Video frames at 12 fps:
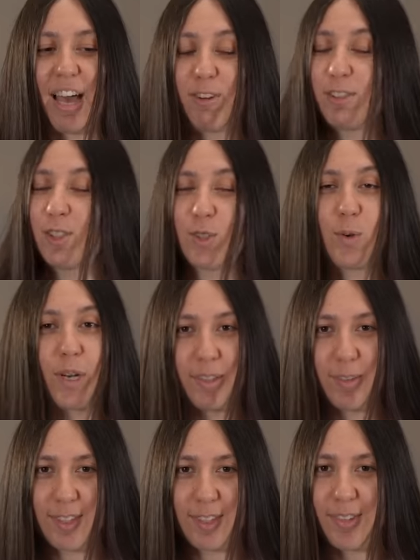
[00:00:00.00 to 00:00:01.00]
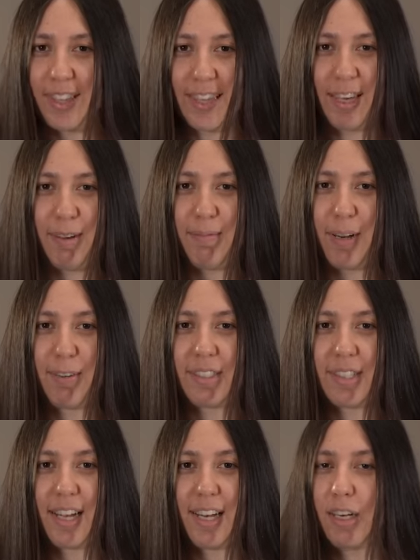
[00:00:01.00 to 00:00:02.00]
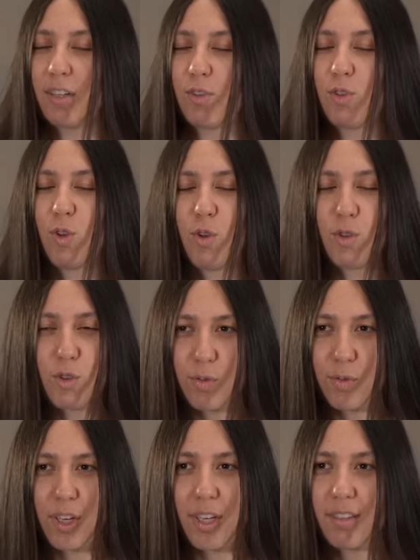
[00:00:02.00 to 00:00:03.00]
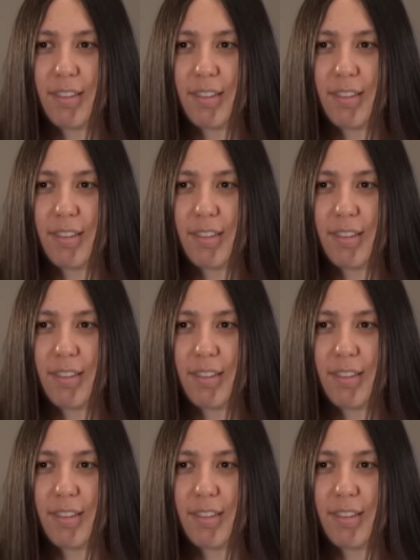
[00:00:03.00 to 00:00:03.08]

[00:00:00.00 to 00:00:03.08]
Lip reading: I was so annoyed with him. I was like, don't do it.